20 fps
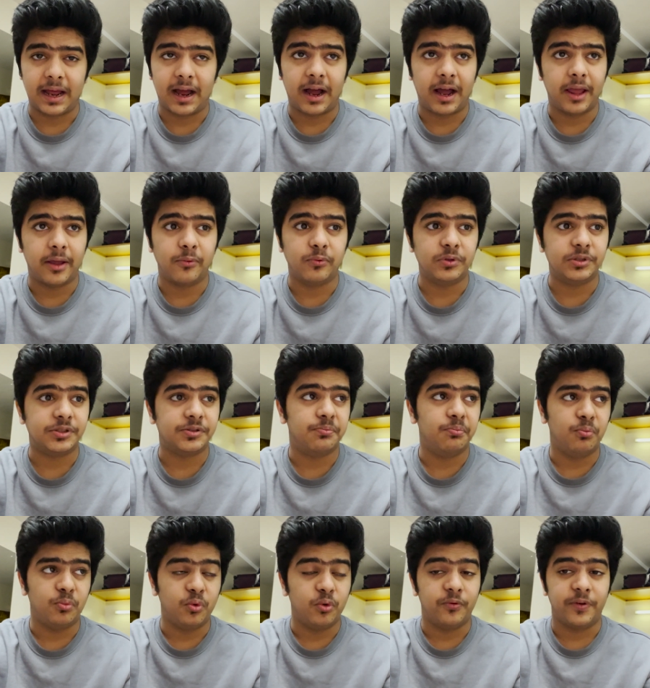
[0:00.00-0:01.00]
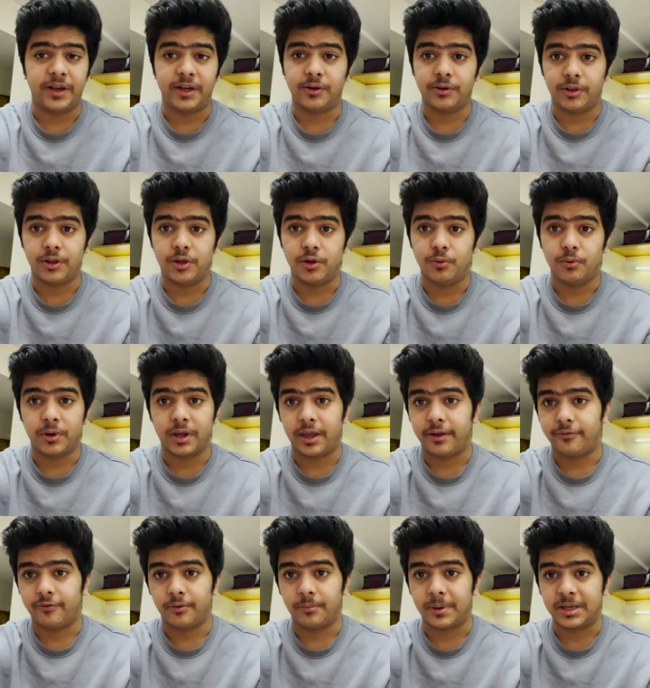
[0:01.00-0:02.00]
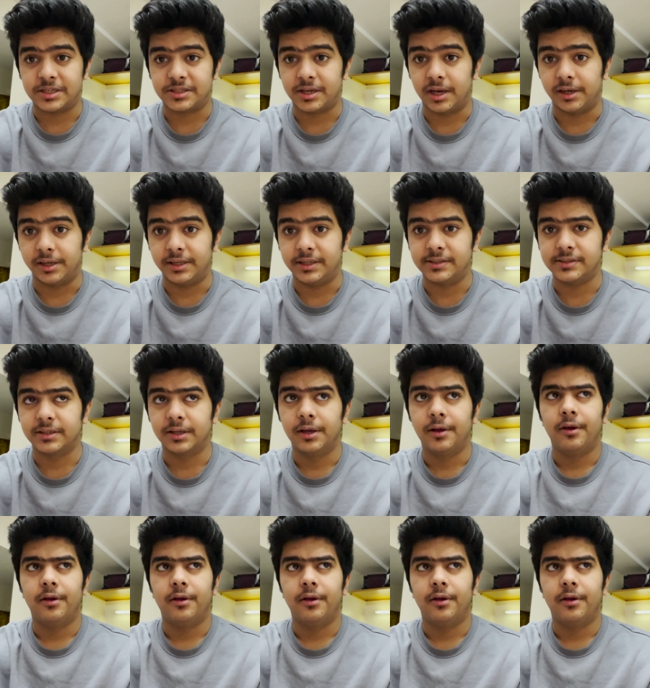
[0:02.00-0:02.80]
I was moving to the UK for my studies,